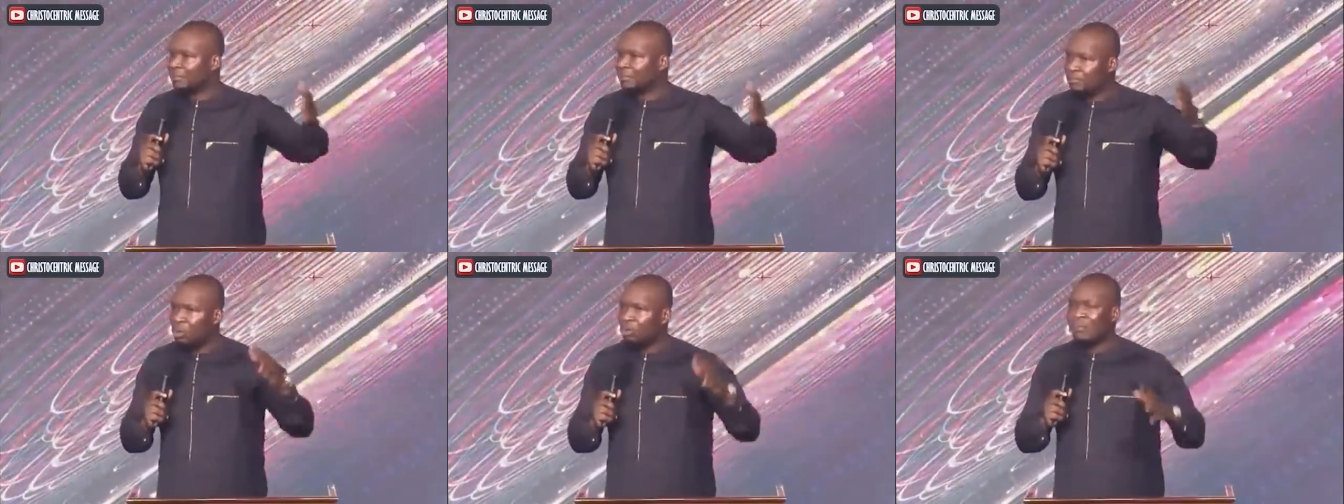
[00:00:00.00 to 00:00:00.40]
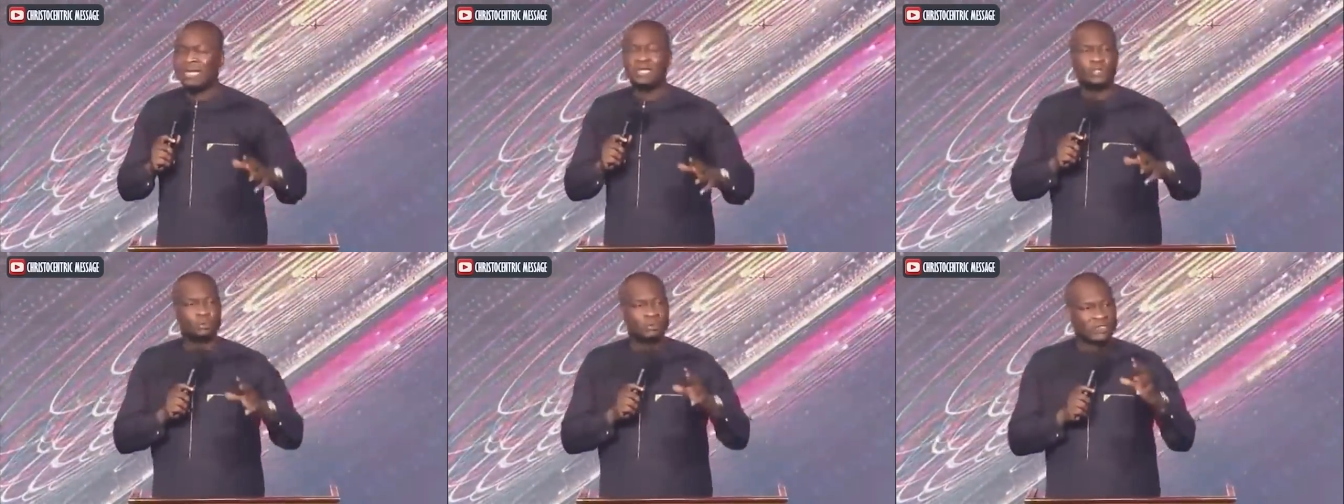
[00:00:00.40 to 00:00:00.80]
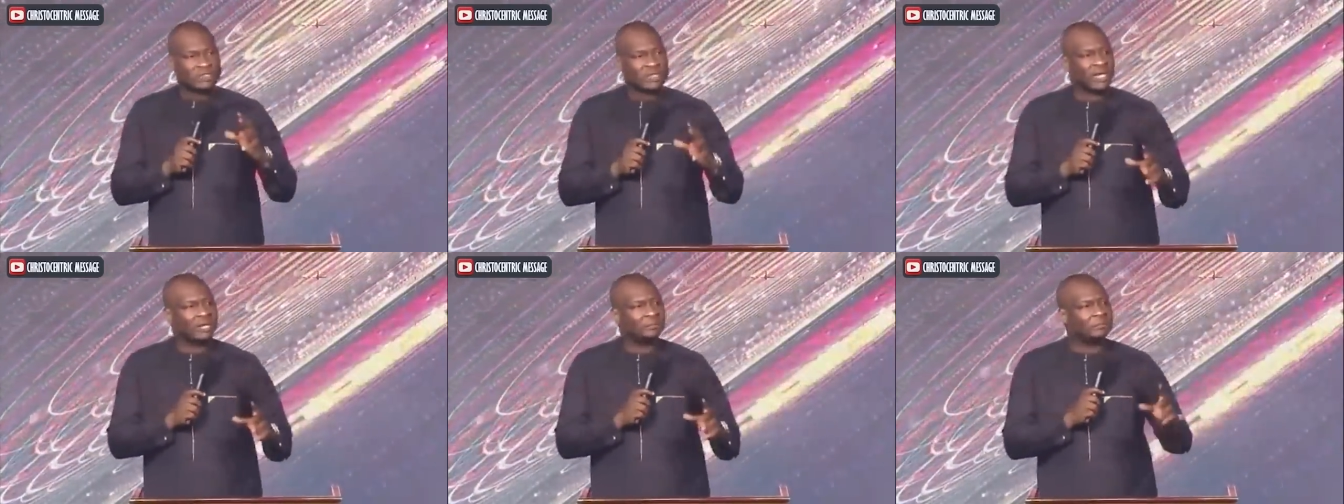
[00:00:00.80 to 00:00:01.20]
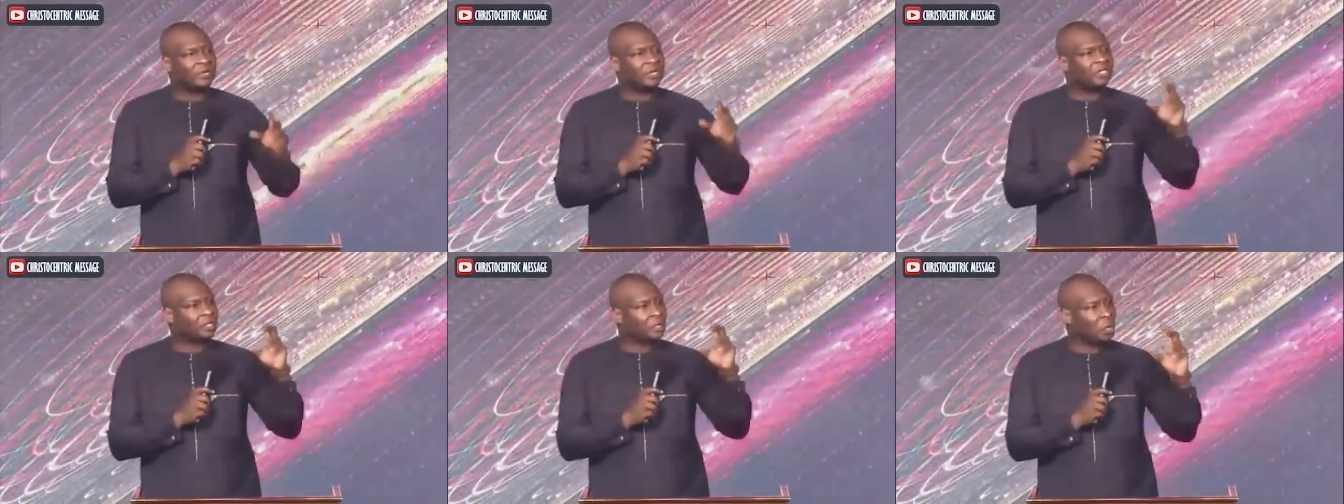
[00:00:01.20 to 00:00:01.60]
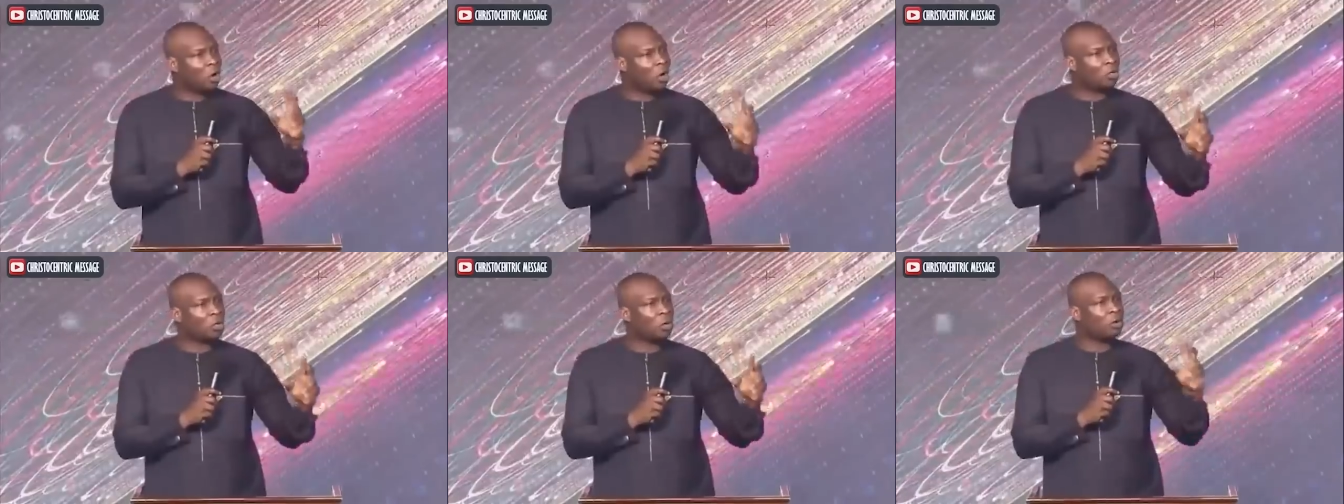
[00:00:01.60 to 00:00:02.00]
moment you celebrate
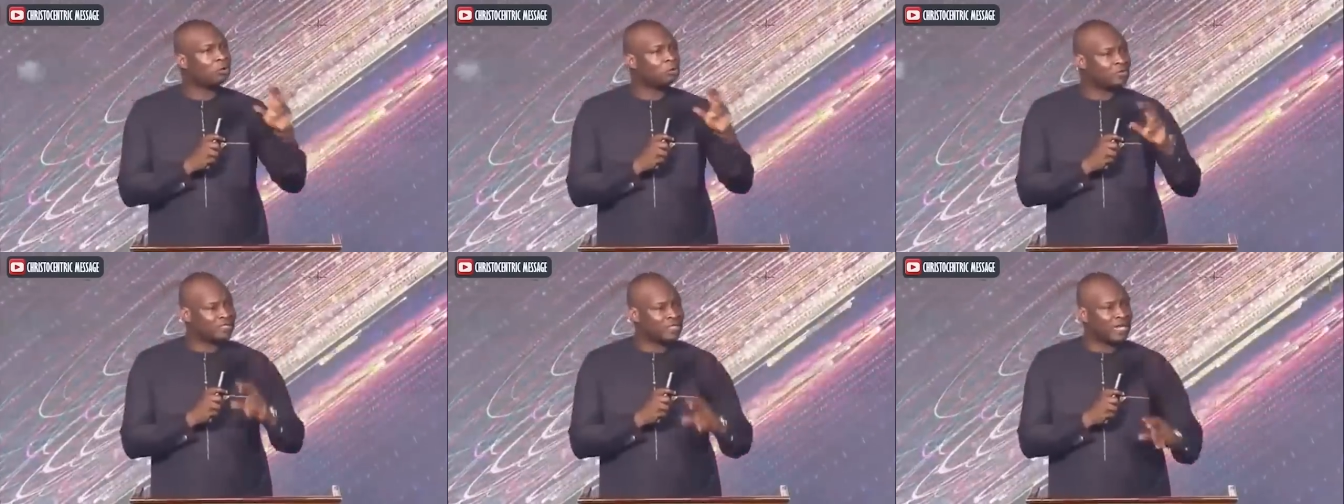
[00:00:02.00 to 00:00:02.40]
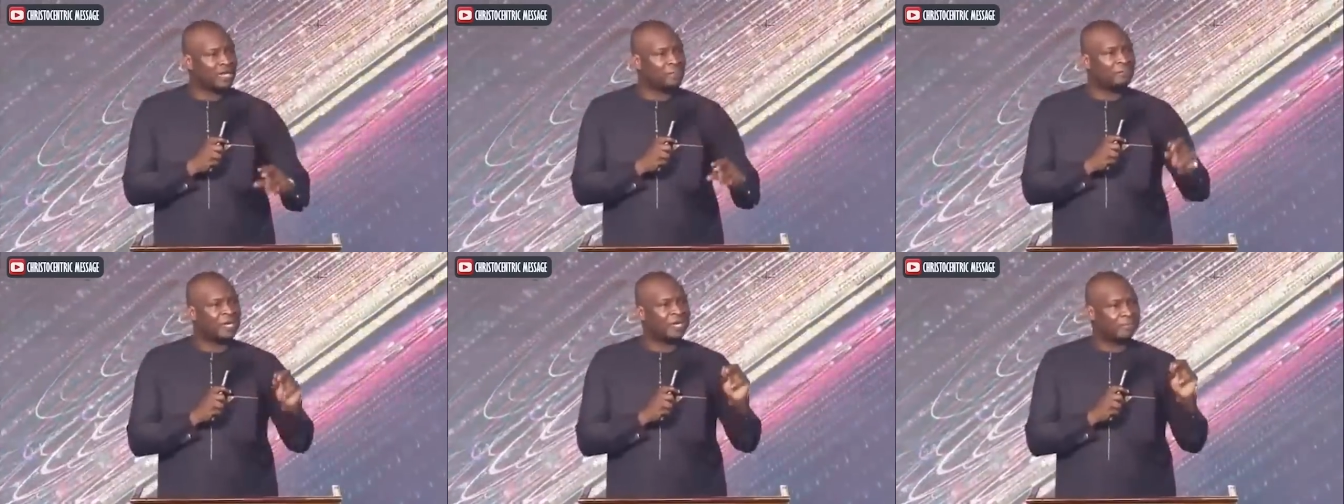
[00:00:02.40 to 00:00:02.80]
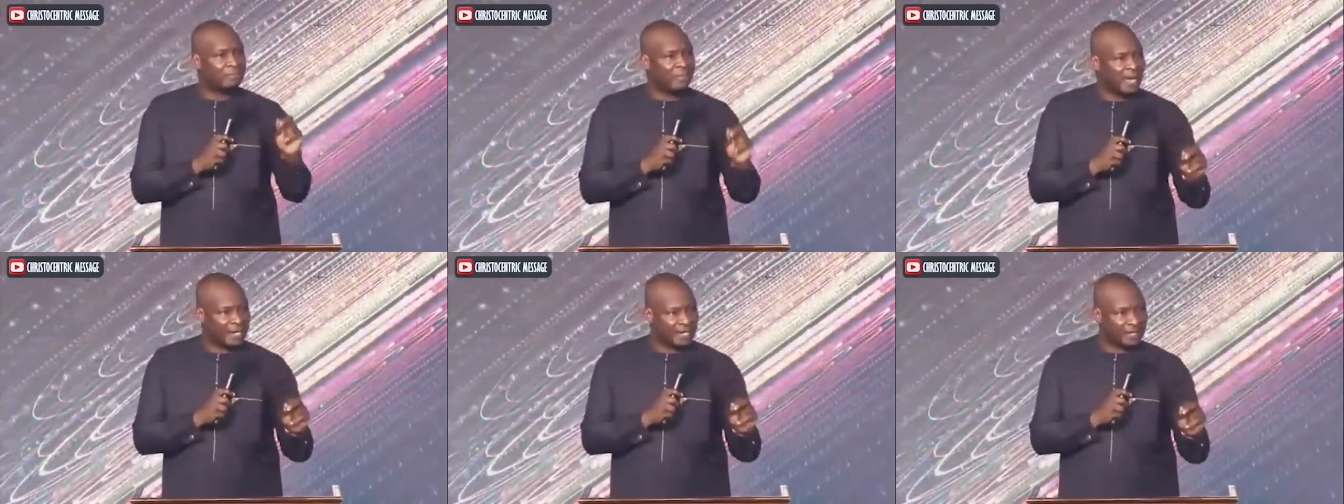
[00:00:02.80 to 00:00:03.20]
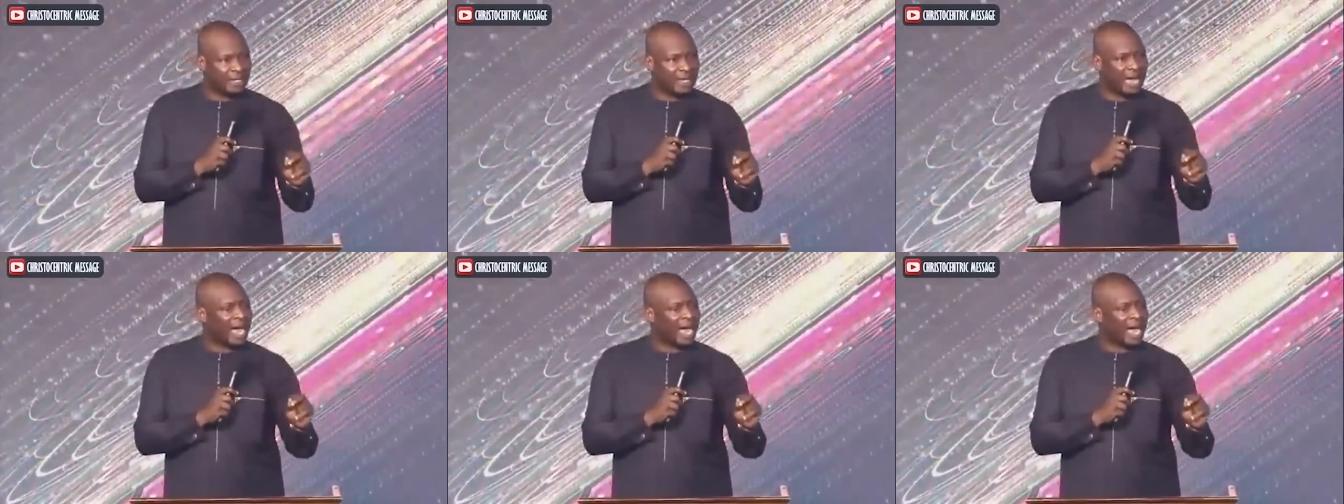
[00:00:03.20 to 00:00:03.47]
God or you celebrate men